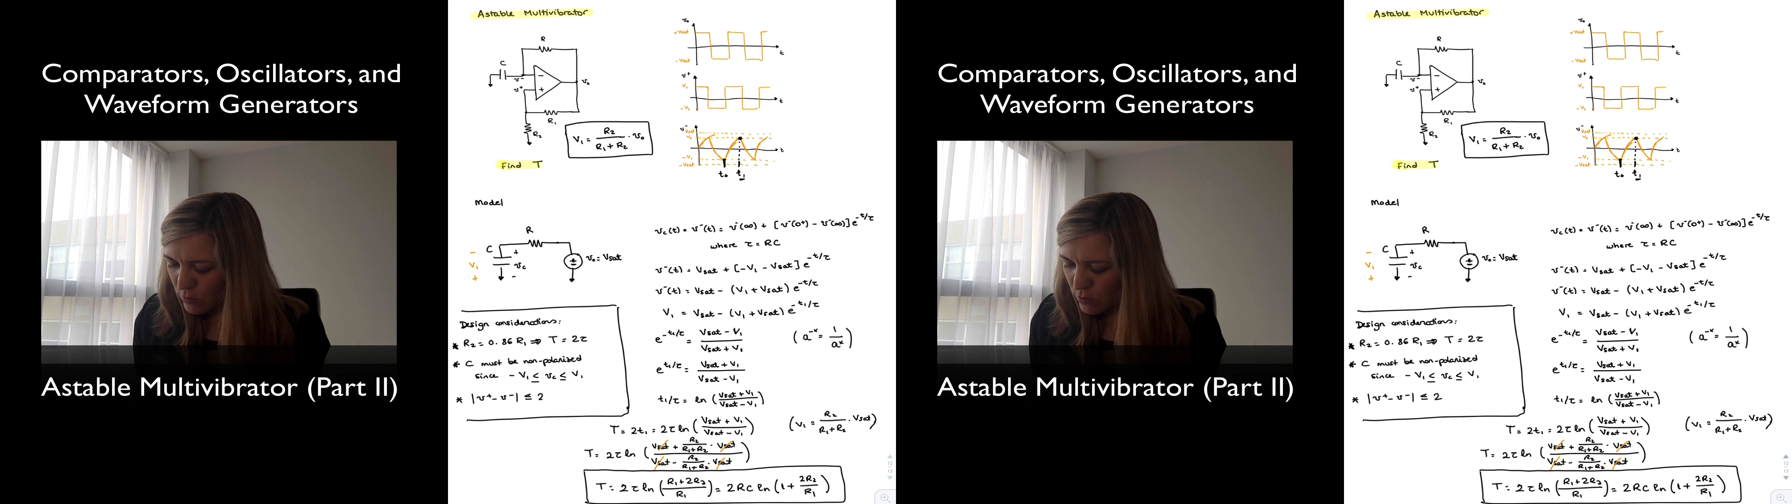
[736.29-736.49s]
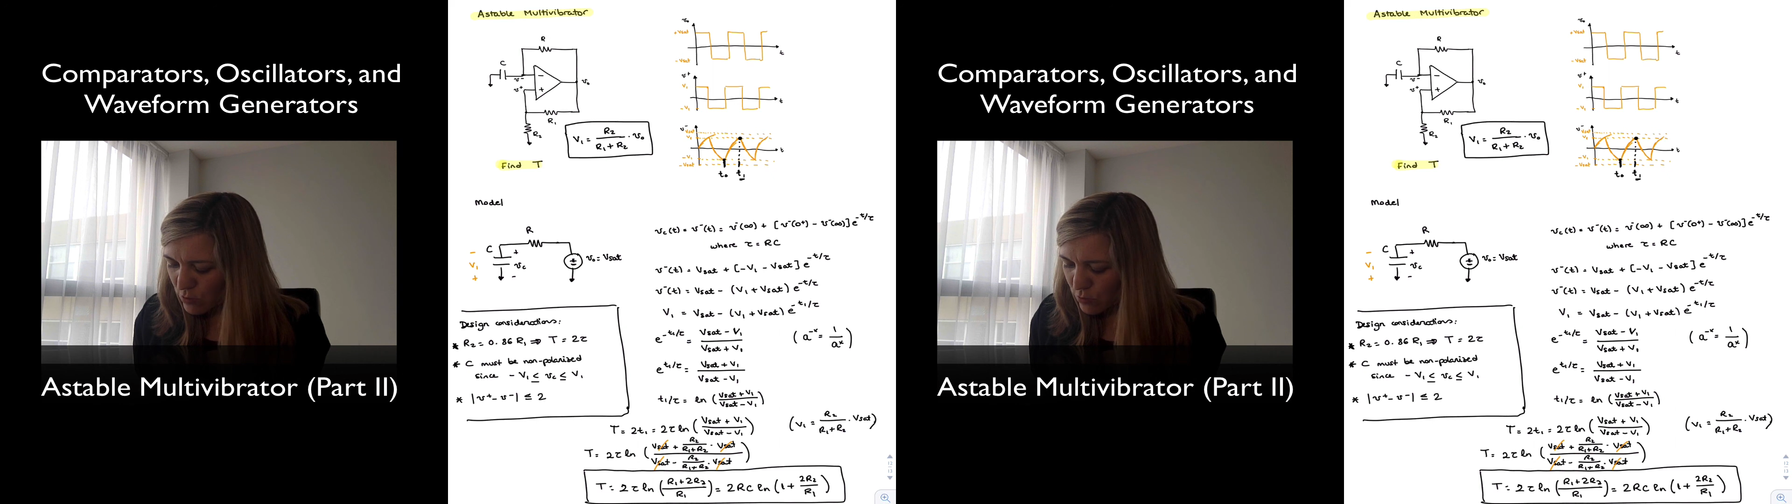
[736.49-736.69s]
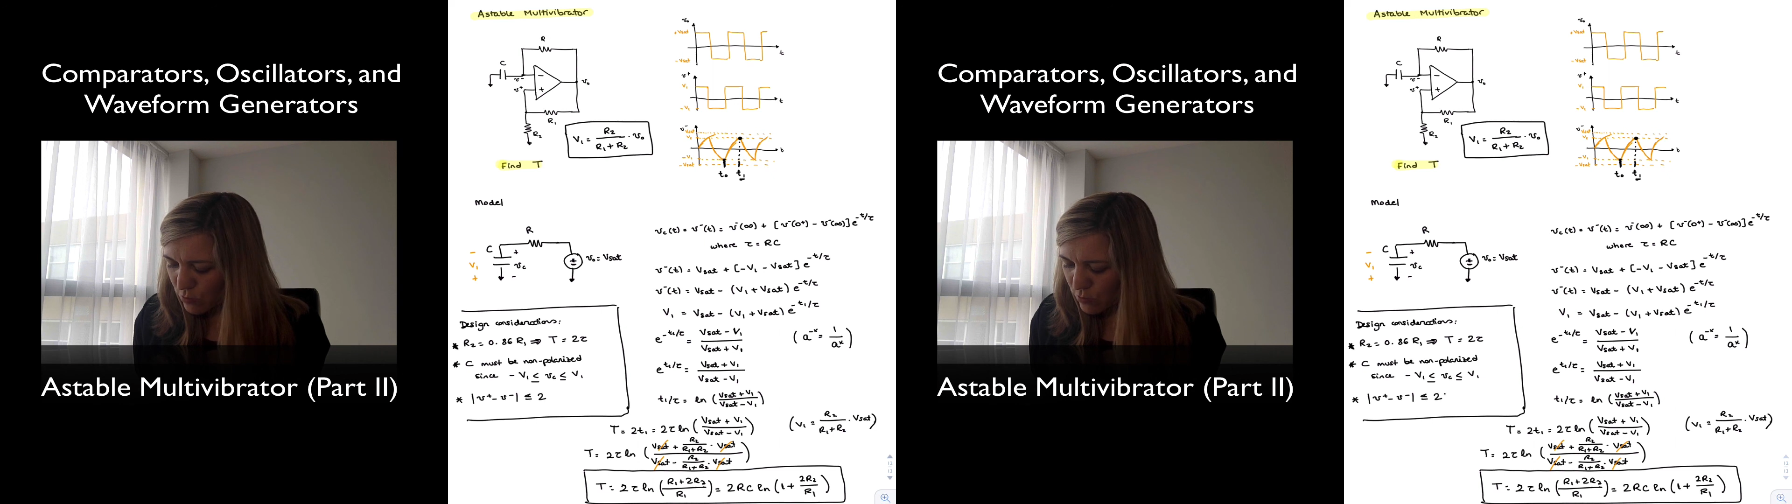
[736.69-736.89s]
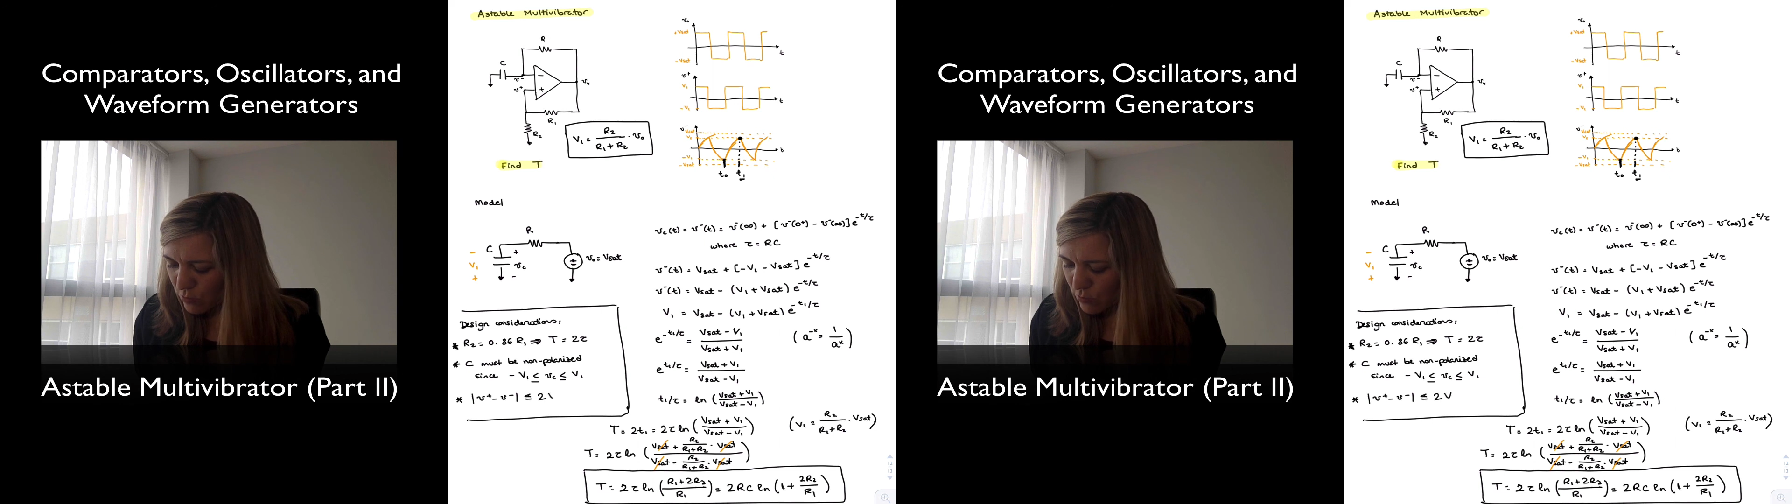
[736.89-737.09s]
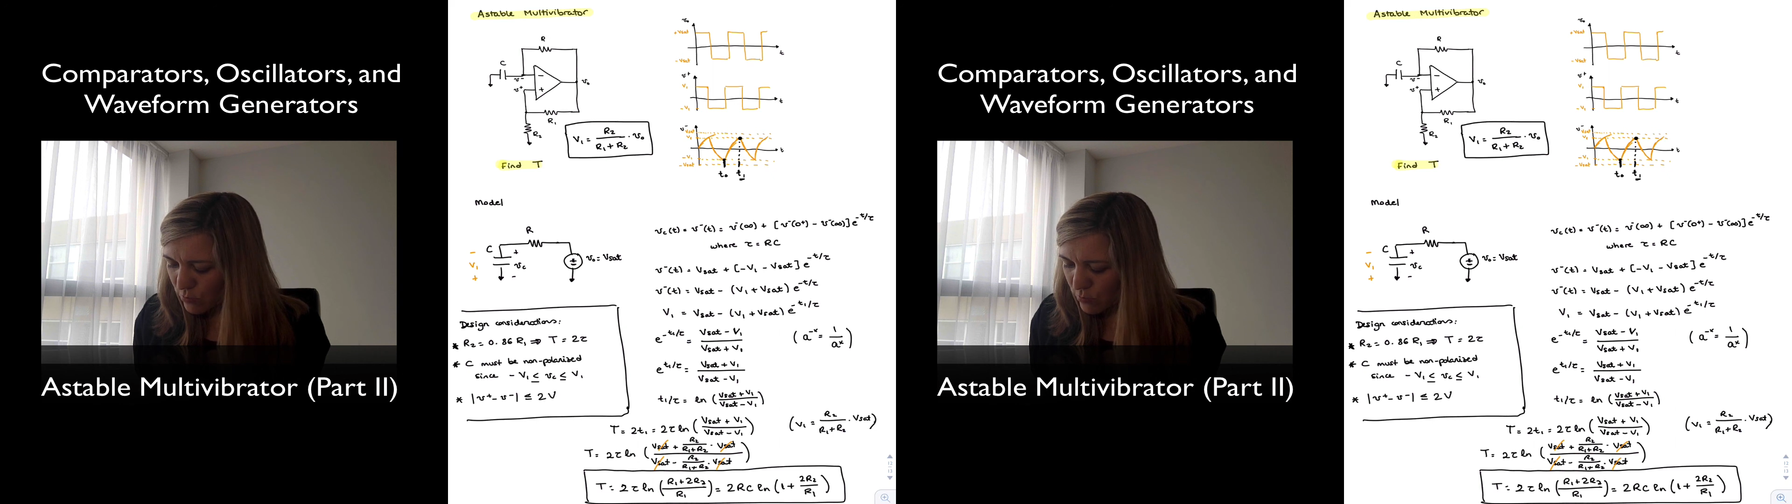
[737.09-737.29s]
to
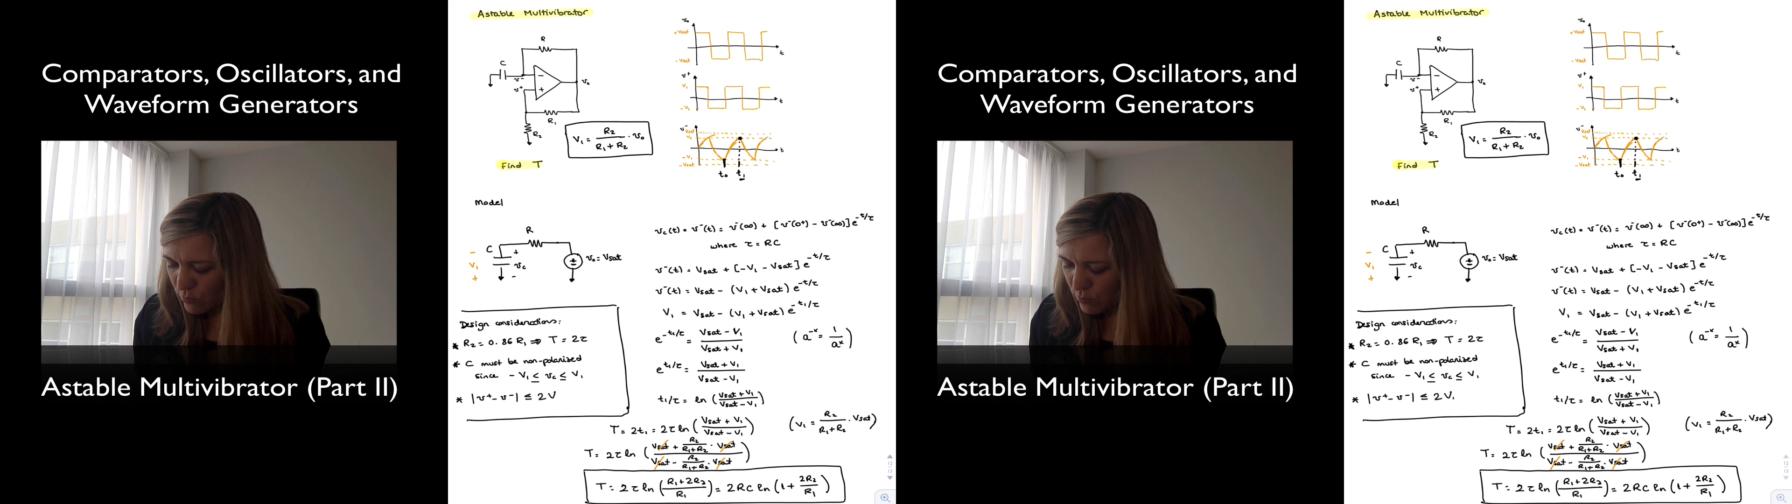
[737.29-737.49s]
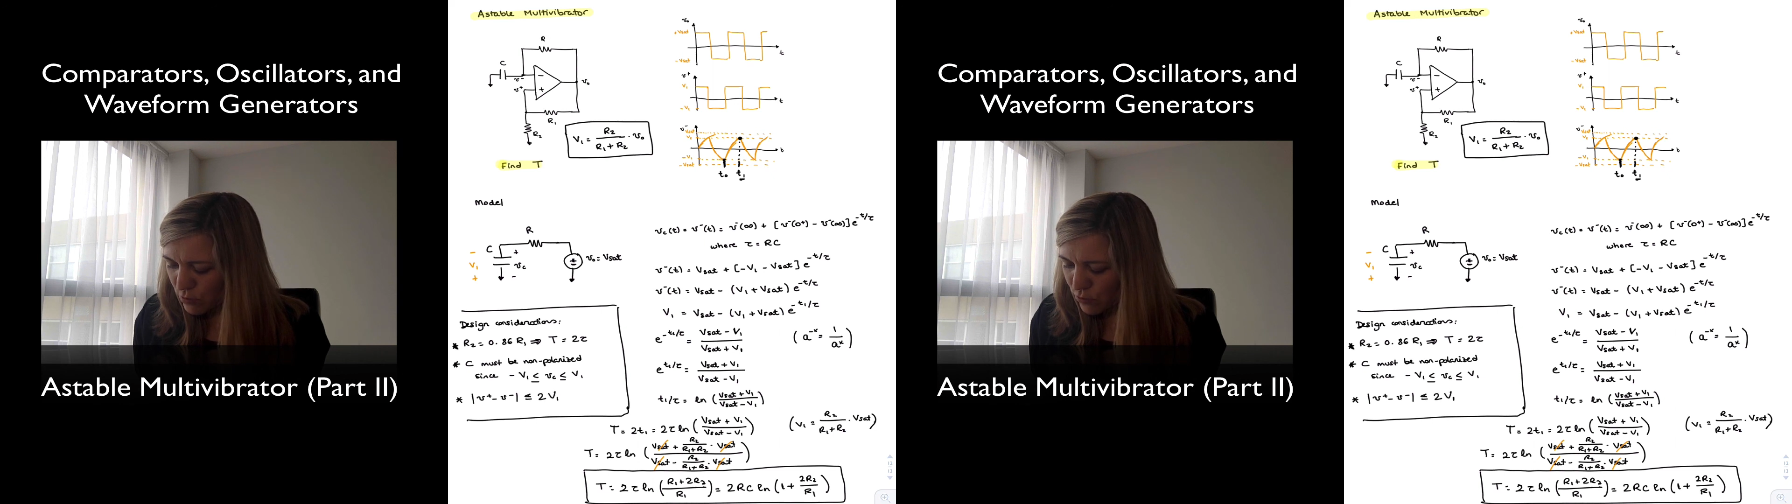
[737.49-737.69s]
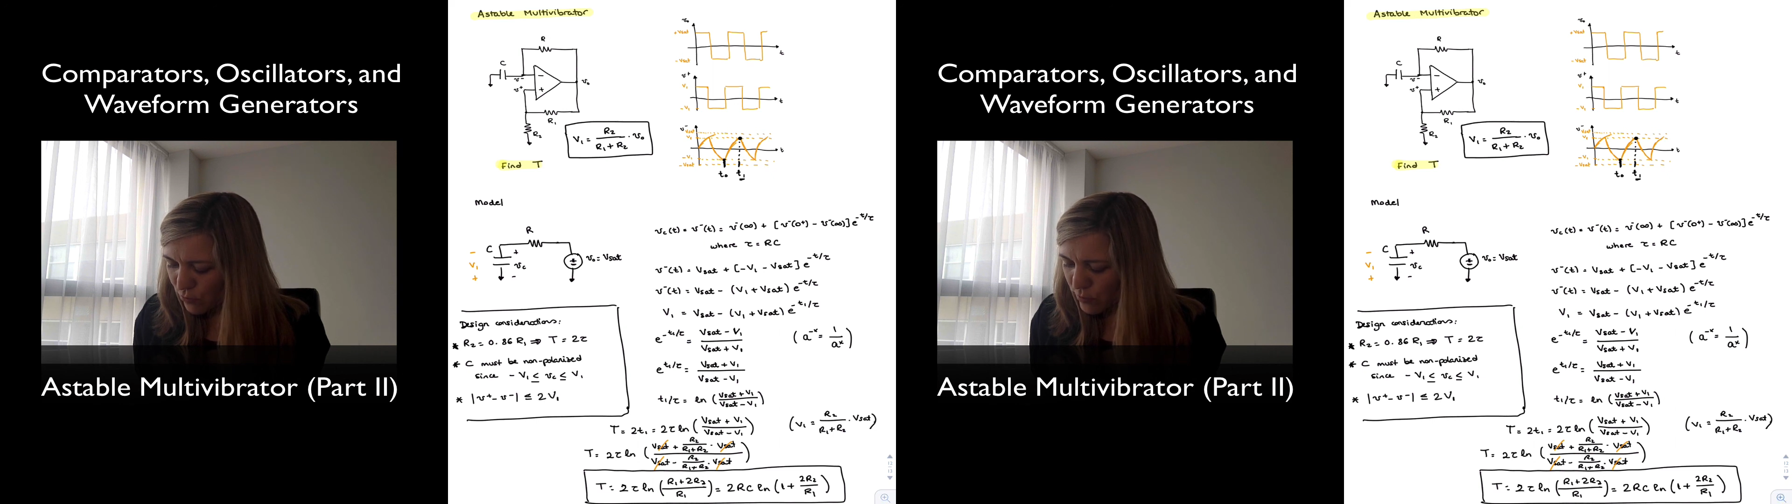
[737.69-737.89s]
to